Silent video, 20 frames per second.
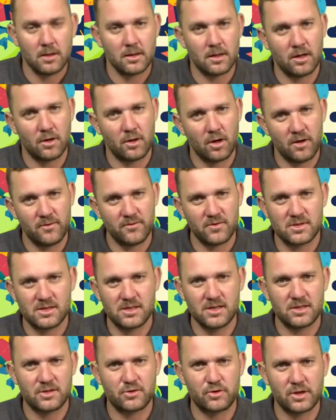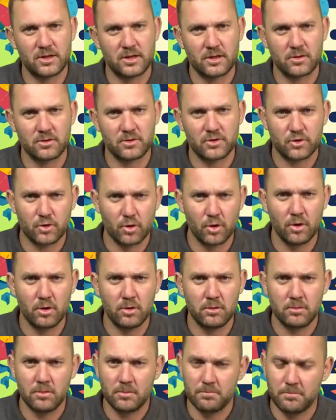Now, obviously, stricter
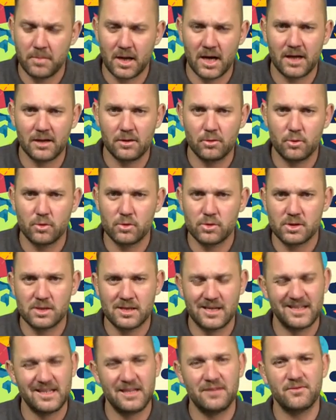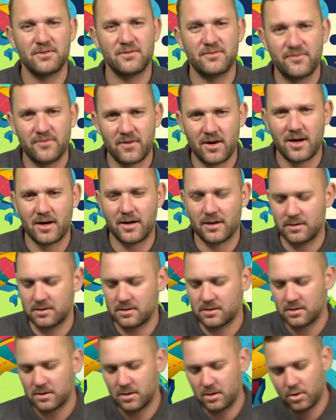control, bylaws, and even
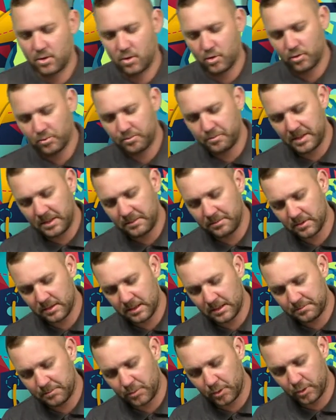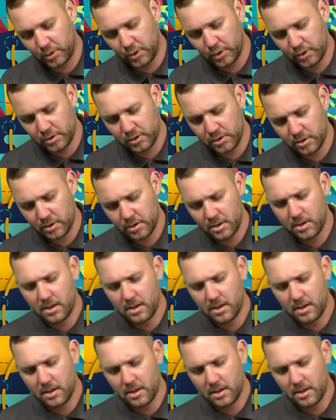fines on people that pollute,